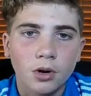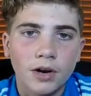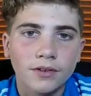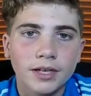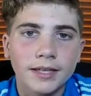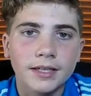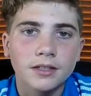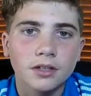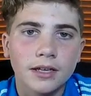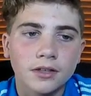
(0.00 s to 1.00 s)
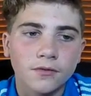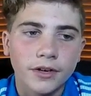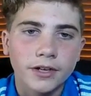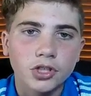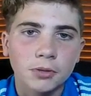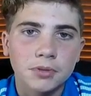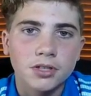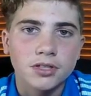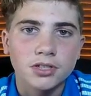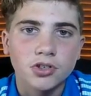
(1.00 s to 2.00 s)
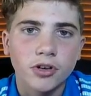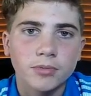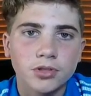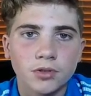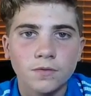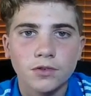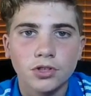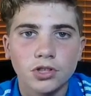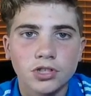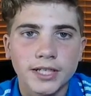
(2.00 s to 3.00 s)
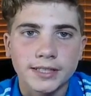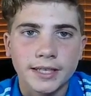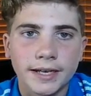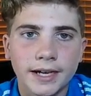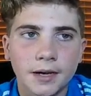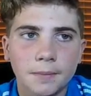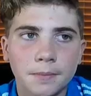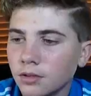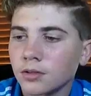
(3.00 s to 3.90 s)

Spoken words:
I'll have a link at the very top of the description for you to check that out.